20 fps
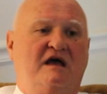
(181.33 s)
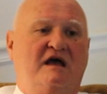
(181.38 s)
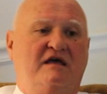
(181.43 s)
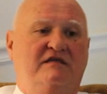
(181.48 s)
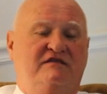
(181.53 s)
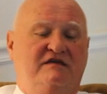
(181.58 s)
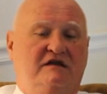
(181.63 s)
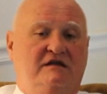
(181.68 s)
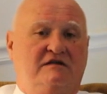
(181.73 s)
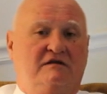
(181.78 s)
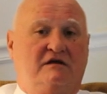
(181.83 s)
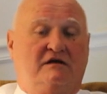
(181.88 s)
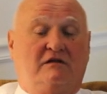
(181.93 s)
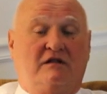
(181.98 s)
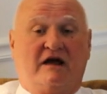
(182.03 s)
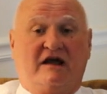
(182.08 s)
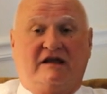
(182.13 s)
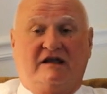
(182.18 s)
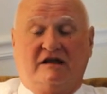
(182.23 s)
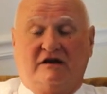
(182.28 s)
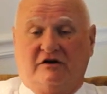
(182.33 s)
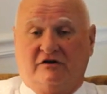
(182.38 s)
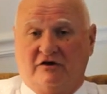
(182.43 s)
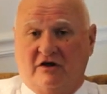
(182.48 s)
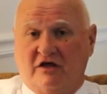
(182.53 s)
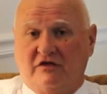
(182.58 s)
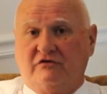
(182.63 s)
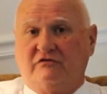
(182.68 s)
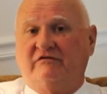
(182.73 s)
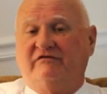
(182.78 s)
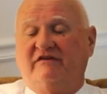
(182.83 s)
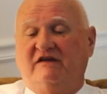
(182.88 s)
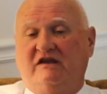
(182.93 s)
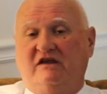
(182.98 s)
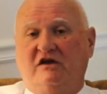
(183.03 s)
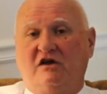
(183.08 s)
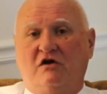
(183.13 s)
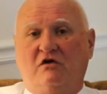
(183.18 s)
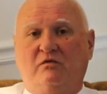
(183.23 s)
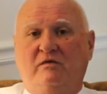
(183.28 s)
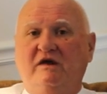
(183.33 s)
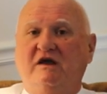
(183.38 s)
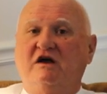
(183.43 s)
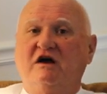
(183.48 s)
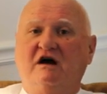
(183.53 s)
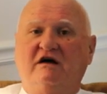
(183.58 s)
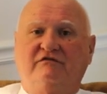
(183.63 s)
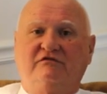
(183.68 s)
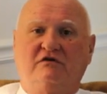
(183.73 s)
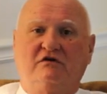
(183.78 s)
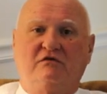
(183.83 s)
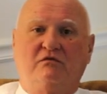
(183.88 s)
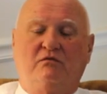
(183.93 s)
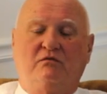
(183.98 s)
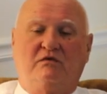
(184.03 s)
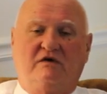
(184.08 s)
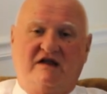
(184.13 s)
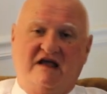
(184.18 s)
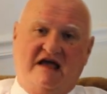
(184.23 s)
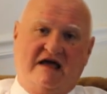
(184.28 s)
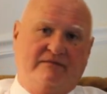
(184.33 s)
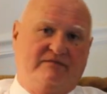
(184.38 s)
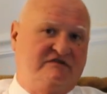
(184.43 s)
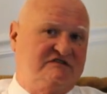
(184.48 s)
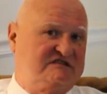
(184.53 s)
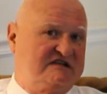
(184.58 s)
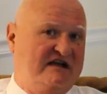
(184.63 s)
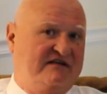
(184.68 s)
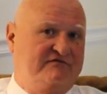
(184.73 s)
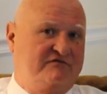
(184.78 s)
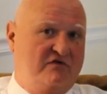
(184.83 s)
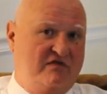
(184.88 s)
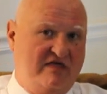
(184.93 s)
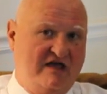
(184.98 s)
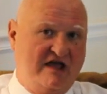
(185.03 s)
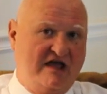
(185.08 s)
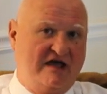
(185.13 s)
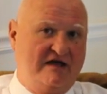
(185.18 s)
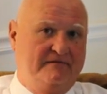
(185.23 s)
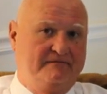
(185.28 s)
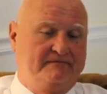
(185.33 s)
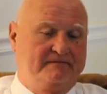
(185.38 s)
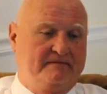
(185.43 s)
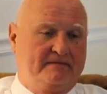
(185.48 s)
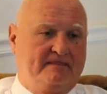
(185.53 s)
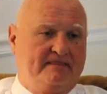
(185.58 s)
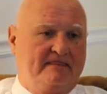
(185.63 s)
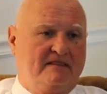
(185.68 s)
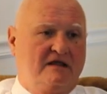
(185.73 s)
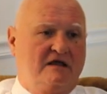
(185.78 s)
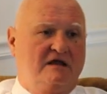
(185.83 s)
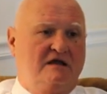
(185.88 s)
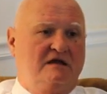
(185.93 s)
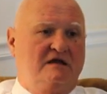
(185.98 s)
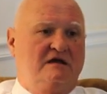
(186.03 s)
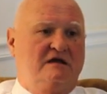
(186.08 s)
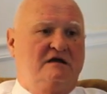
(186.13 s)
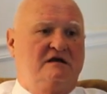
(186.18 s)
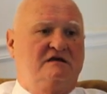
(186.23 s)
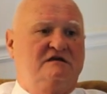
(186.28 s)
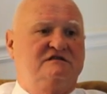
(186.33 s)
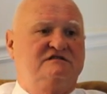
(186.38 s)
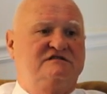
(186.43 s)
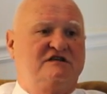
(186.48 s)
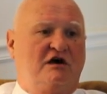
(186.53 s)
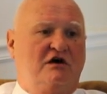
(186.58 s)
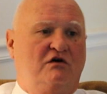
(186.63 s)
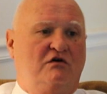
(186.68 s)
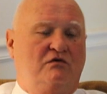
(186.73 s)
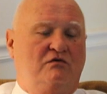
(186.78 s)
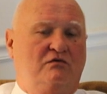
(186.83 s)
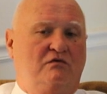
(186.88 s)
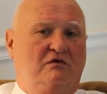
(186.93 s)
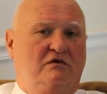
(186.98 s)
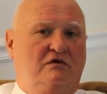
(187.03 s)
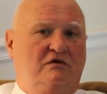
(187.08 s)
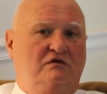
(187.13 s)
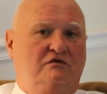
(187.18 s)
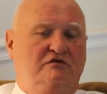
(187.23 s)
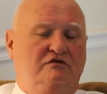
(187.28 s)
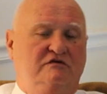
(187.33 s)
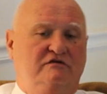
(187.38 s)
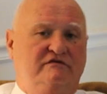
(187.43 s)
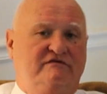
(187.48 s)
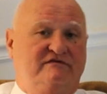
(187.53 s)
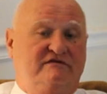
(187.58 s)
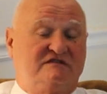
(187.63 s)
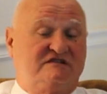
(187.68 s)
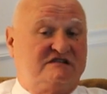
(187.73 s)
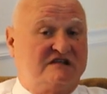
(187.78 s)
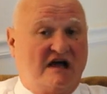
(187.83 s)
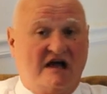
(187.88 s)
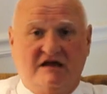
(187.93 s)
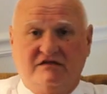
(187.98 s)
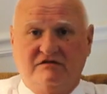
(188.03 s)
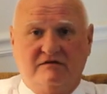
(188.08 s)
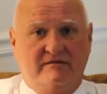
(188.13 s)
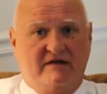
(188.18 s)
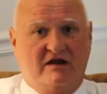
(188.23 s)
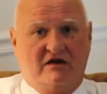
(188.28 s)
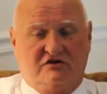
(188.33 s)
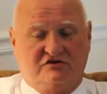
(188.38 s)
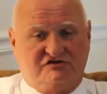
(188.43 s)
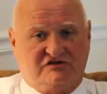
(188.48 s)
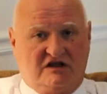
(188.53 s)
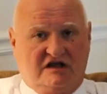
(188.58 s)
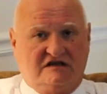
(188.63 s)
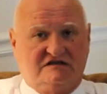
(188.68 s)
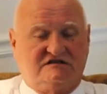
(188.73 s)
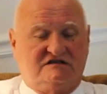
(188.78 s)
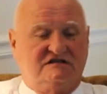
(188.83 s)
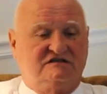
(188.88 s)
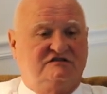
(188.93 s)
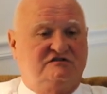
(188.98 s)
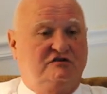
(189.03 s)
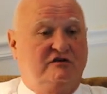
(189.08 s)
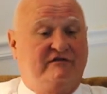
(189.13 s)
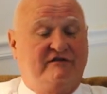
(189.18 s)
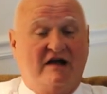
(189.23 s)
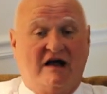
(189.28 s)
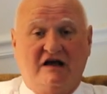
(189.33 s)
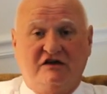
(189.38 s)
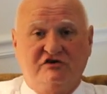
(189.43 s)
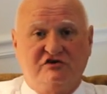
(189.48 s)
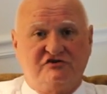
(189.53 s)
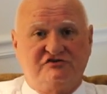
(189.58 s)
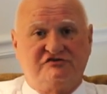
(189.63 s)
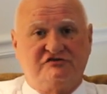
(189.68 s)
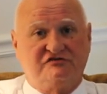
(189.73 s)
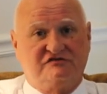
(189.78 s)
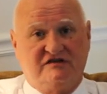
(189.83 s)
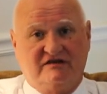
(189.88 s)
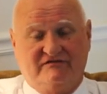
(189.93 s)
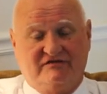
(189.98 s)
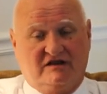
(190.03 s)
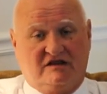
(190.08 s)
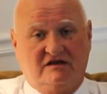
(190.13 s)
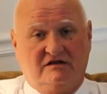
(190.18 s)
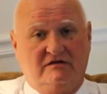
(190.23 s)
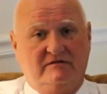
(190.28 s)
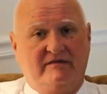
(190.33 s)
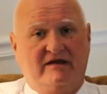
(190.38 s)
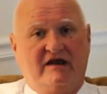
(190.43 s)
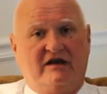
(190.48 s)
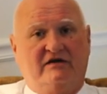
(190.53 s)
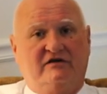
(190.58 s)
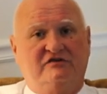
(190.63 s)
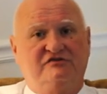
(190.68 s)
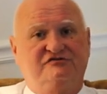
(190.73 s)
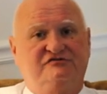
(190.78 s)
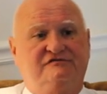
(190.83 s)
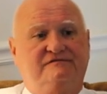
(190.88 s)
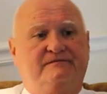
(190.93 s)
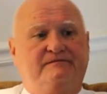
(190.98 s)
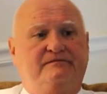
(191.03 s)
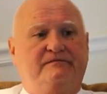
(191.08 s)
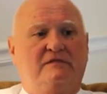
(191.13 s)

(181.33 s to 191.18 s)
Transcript: And then, like in another video, we covered what happens after that. So you've signed the marriage license. You've gotten your certificate of marriage.